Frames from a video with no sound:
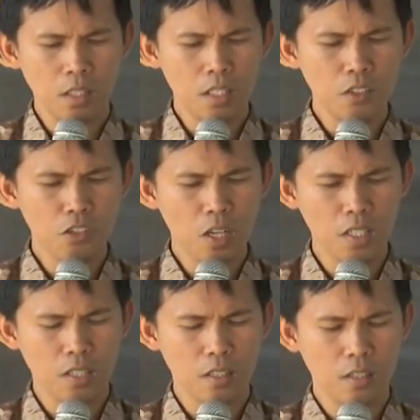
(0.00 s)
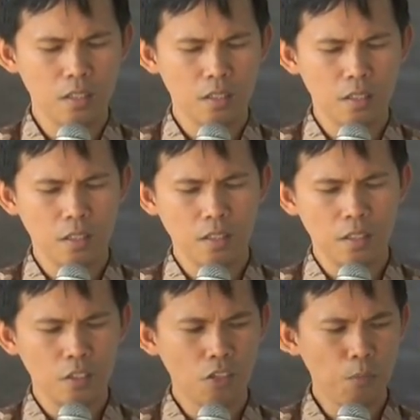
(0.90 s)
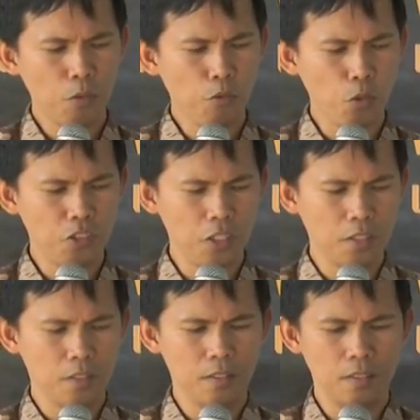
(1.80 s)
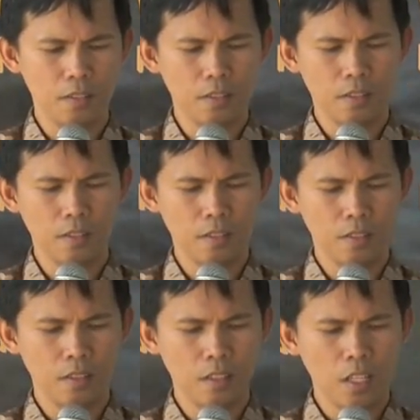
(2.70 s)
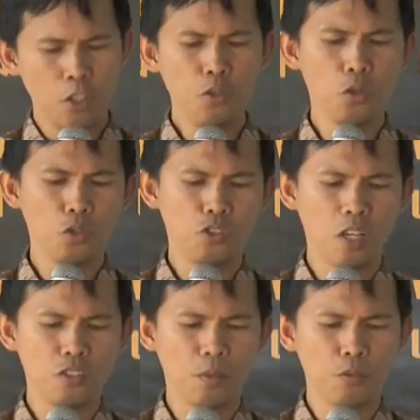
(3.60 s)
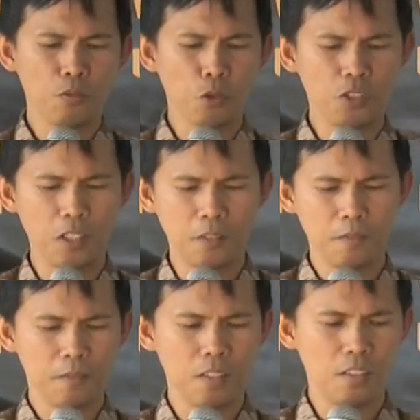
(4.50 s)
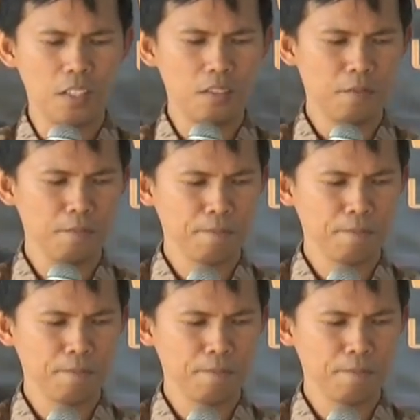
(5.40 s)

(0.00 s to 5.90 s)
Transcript: in John chapter 14, you know John chapter 14, isn't it?